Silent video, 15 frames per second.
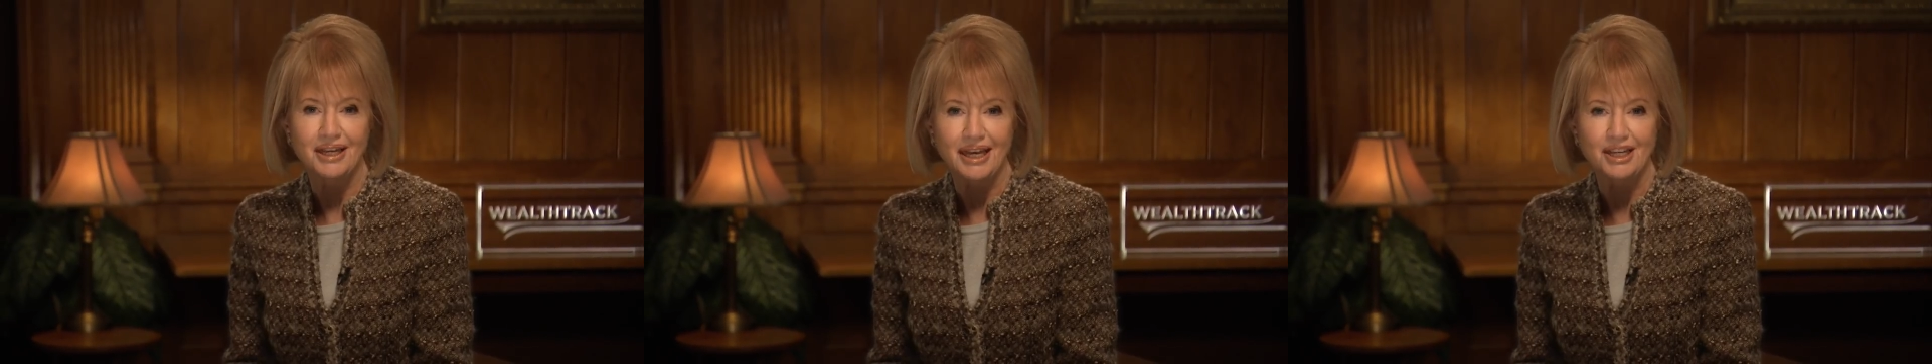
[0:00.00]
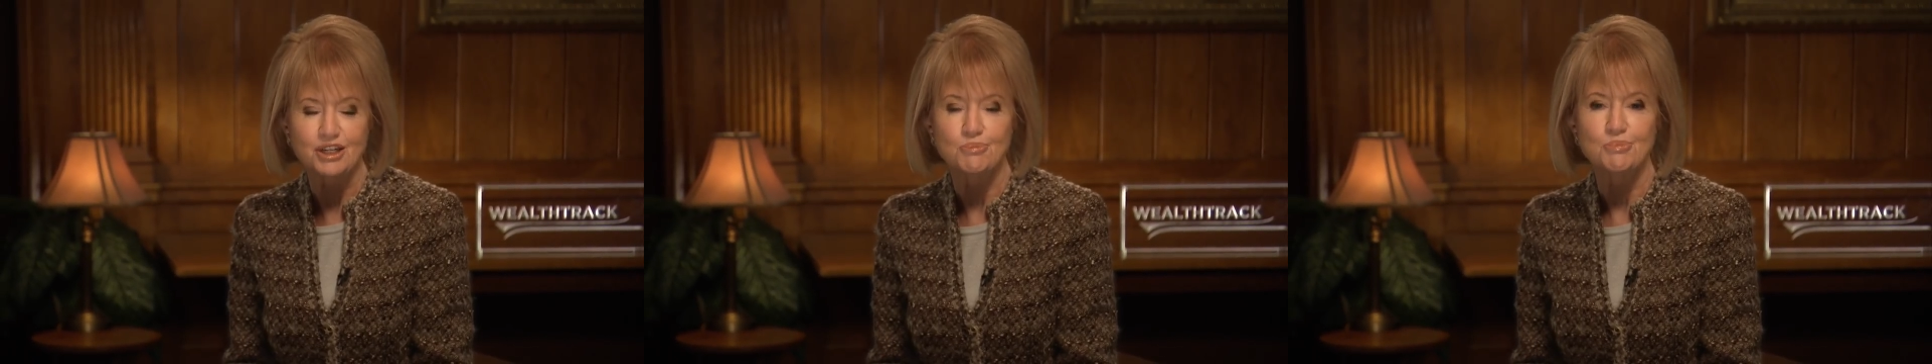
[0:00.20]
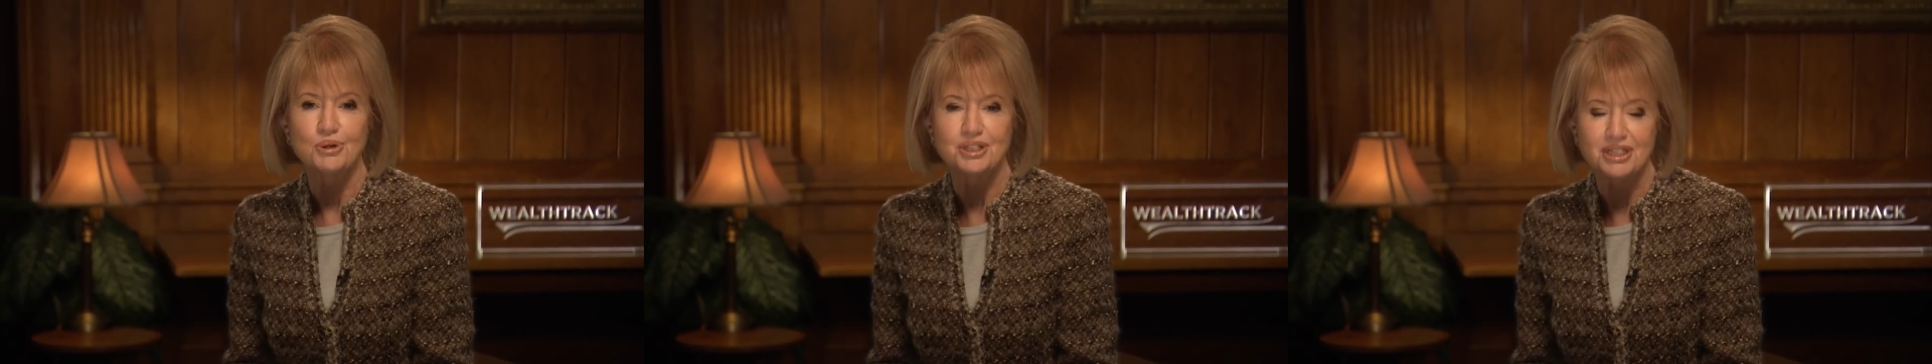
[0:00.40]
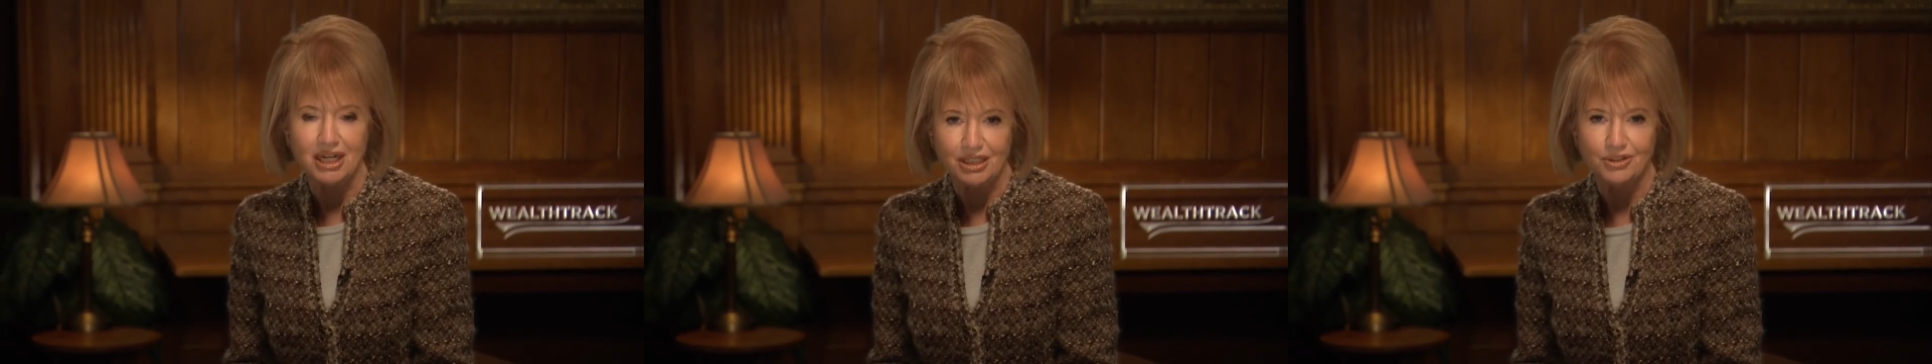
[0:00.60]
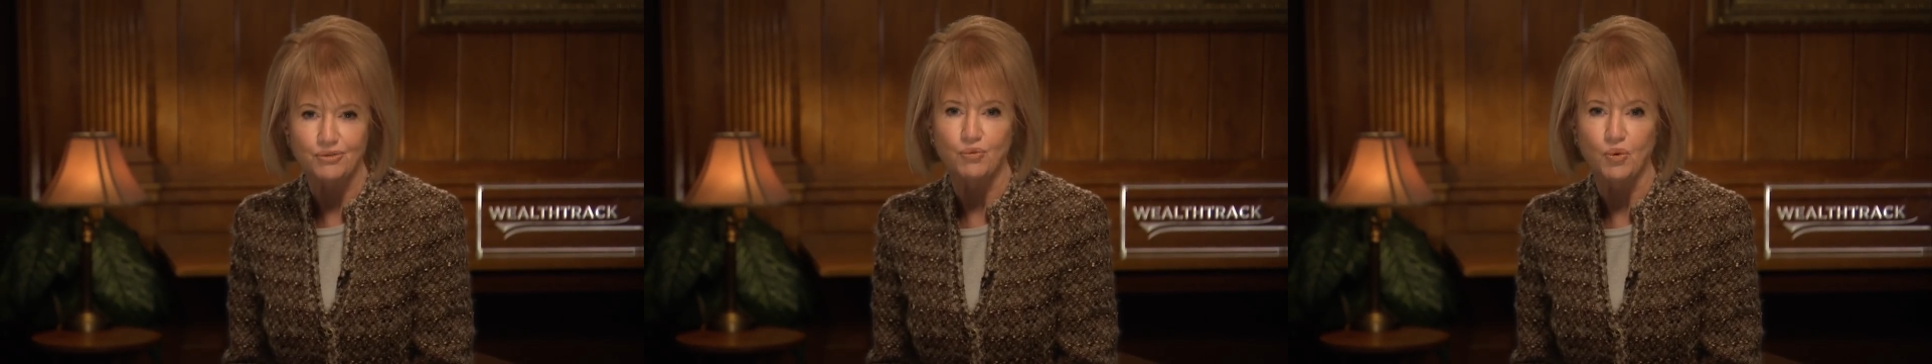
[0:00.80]
and a
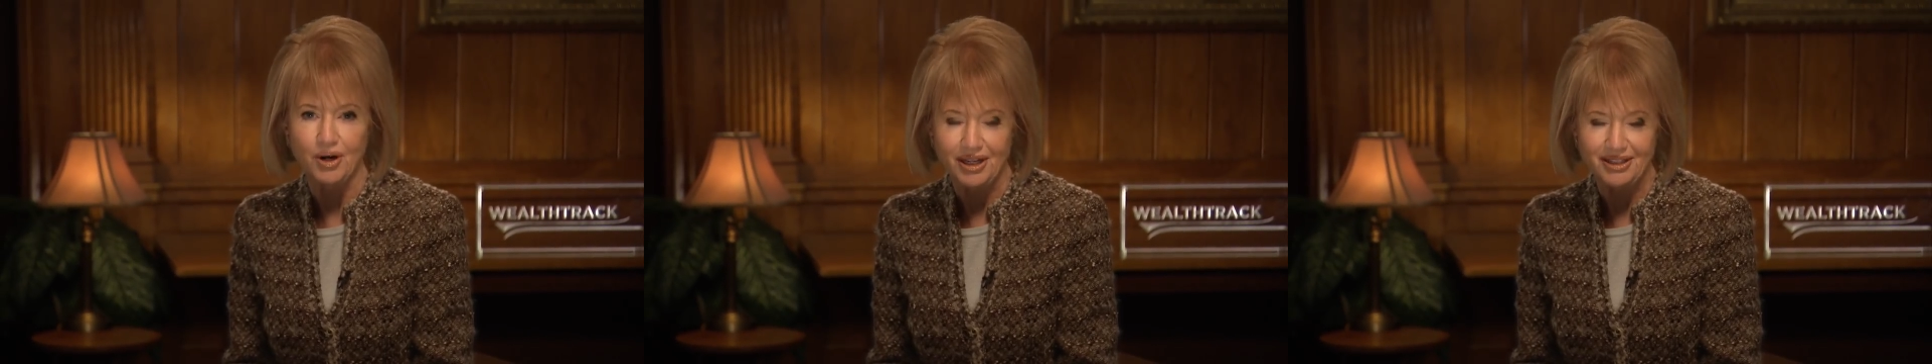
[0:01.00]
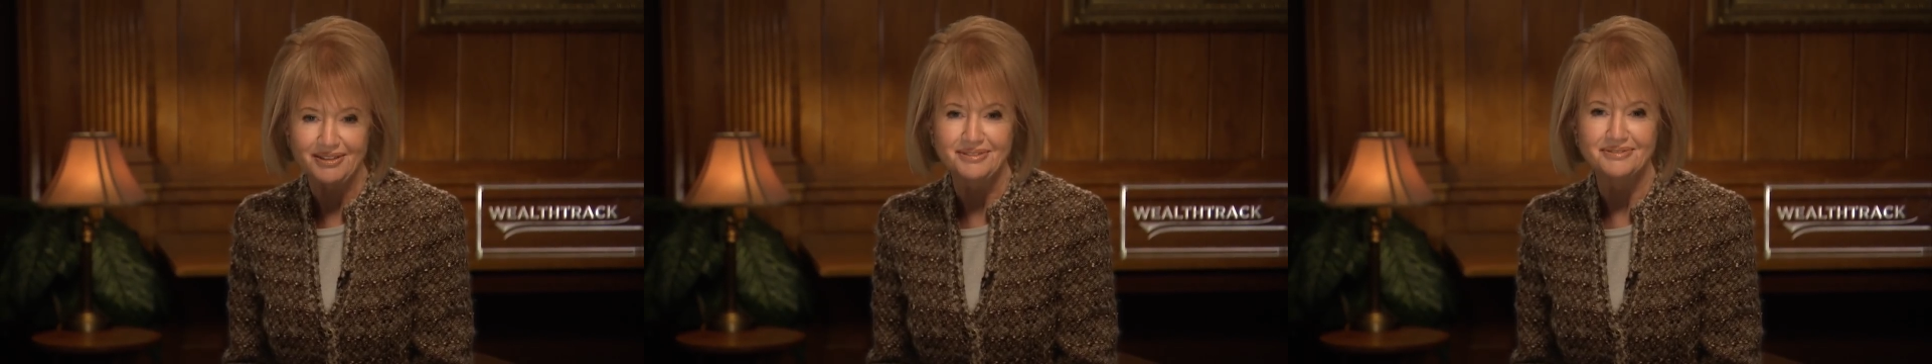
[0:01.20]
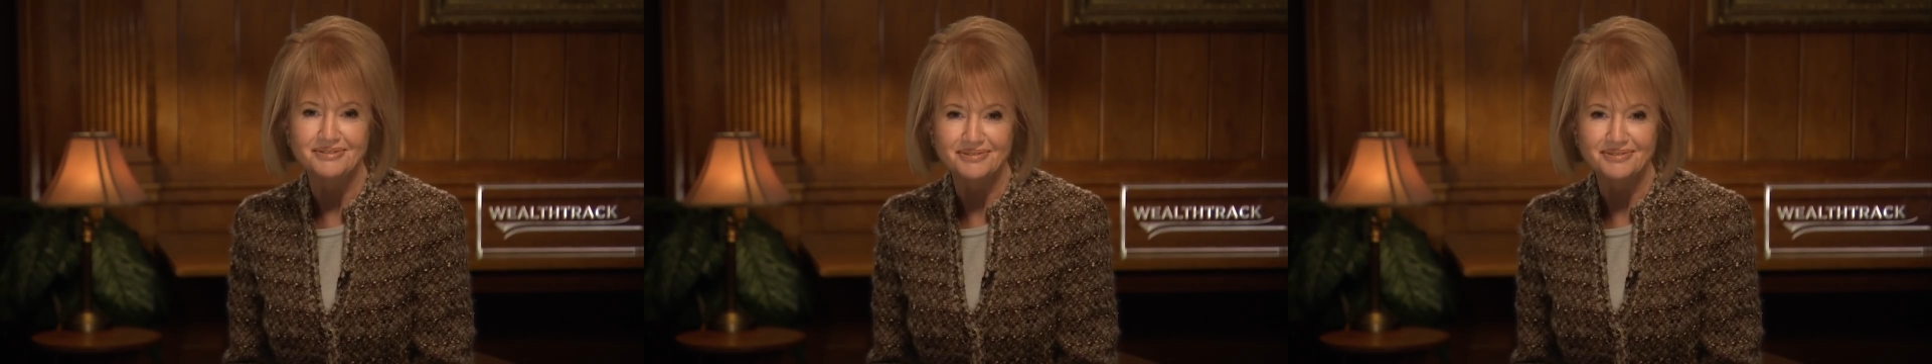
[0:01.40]
productive one.